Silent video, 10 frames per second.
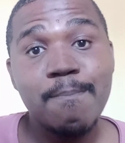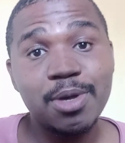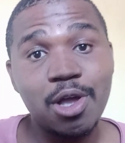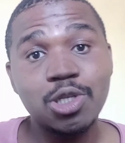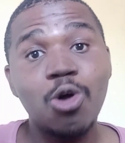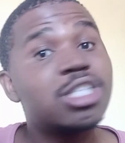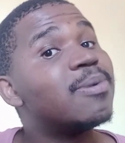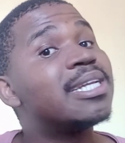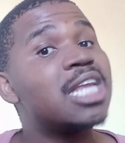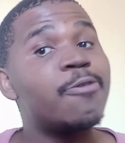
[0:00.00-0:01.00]
because
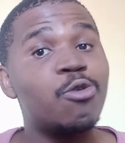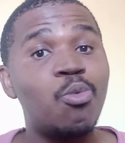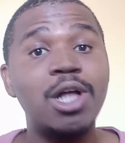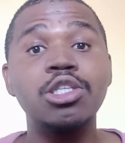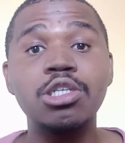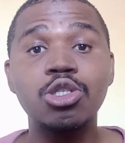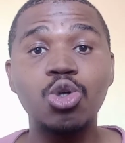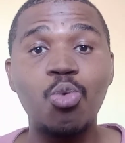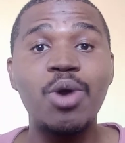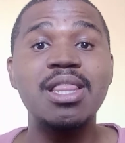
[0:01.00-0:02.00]
ultimately, if we want
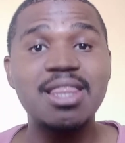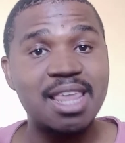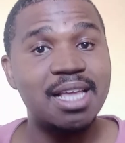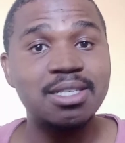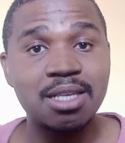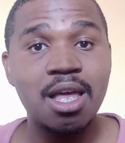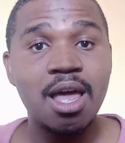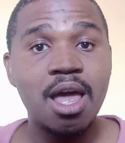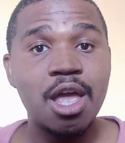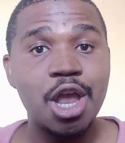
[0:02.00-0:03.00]
to win things,
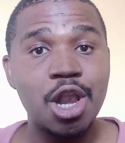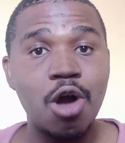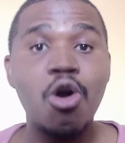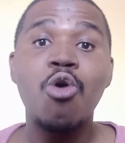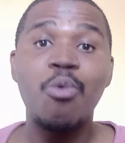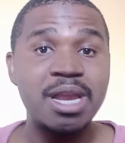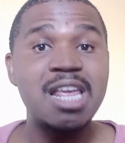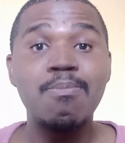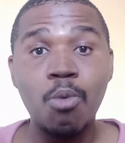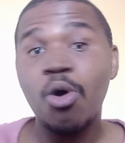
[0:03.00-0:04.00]
we
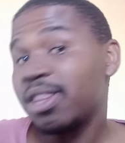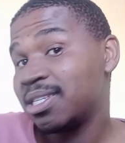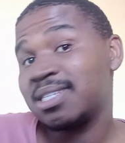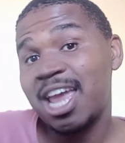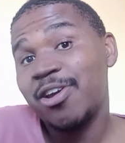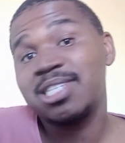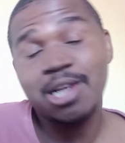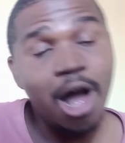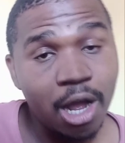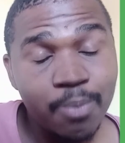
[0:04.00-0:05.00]
need more than just Erik ten
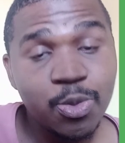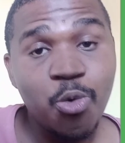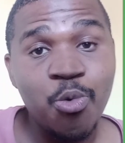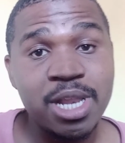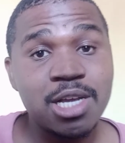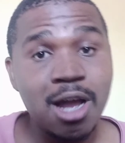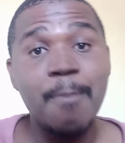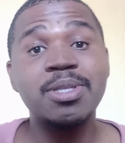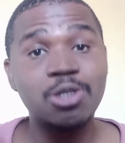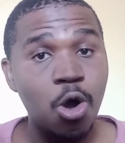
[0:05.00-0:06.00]
Hag. We need
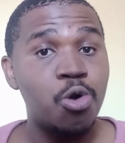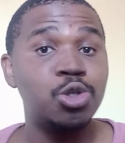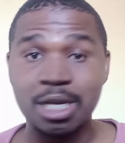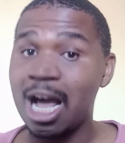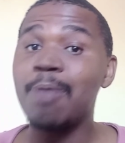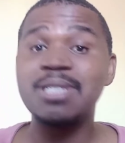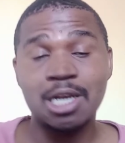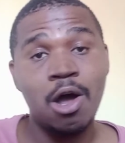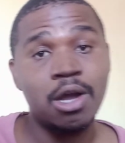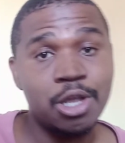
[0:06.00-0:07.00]
competent owners who can help
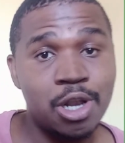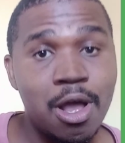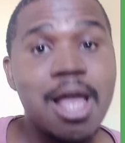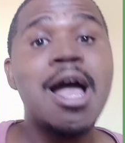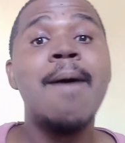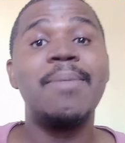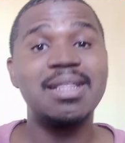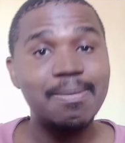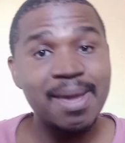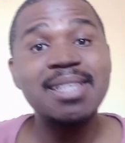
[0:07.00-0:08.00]
Ten Hag, But
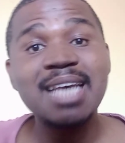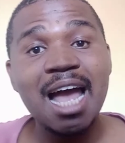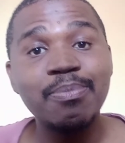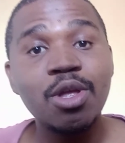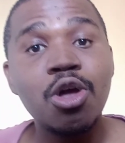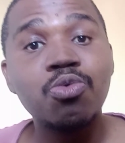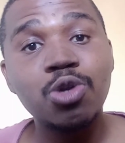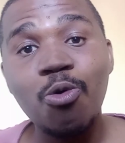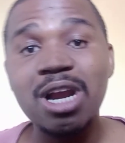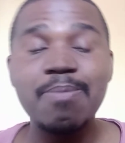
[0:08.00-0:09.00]
in the meantime,
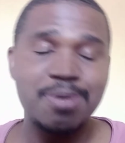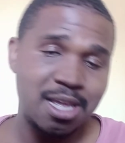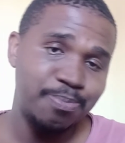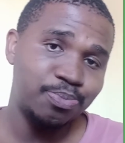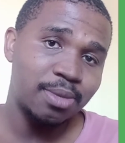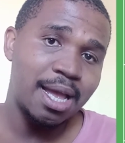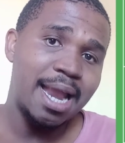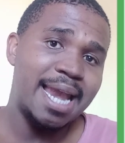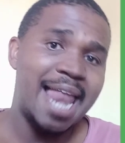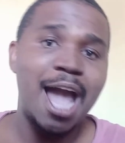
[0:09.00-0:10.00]
we don't want to be
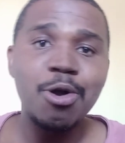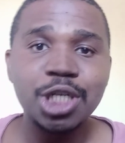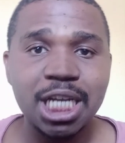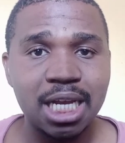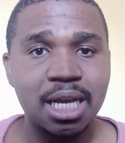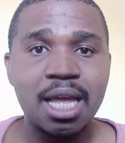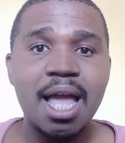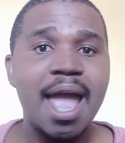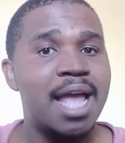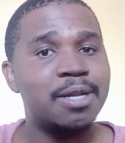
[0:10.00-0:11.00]
languishing
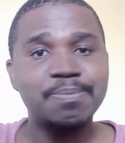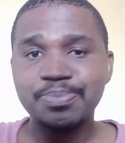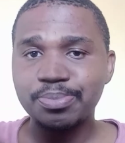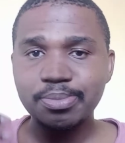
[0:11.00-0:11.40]
in